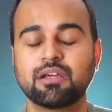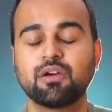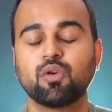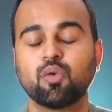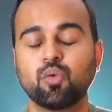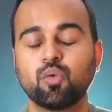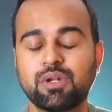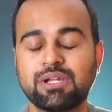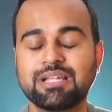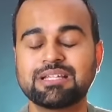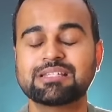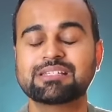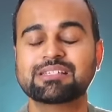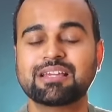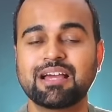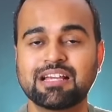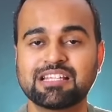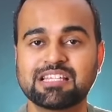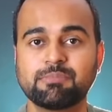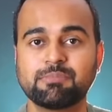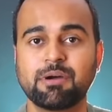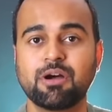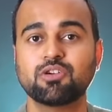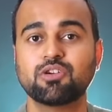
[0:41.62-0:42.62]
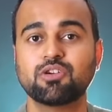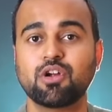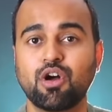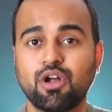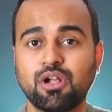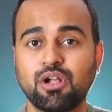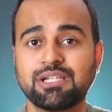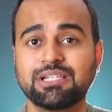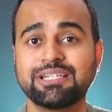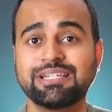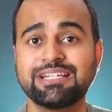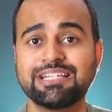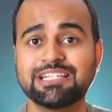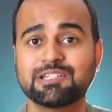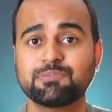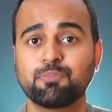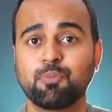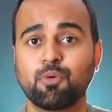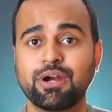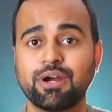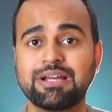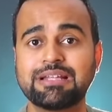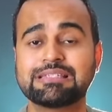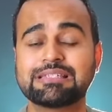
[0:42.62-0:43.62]
We'll discuss about all these
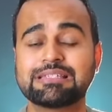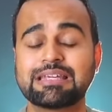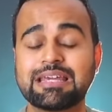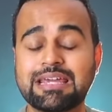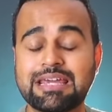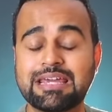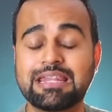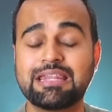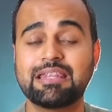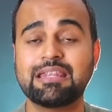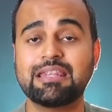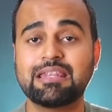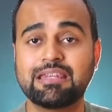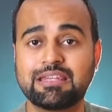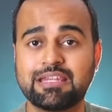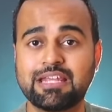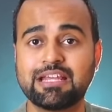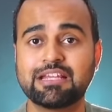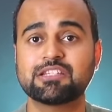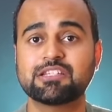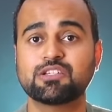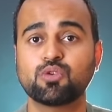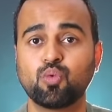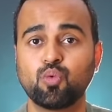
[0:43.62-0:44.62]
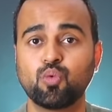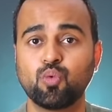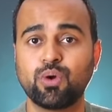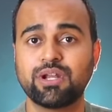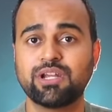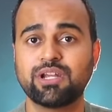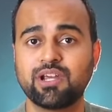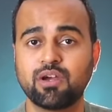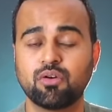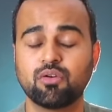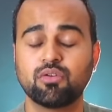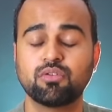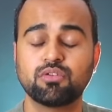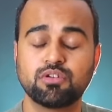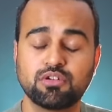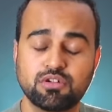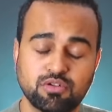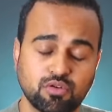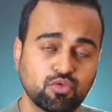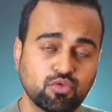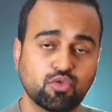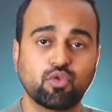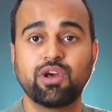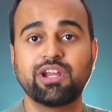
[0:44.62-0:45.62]
points in this video.
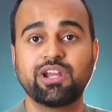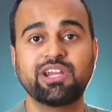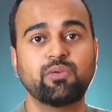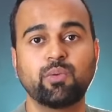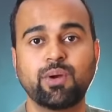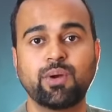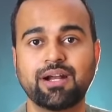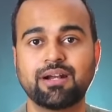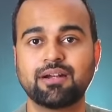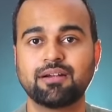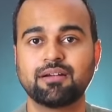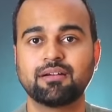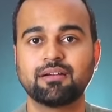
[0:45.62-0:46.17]
Don't go anywhere.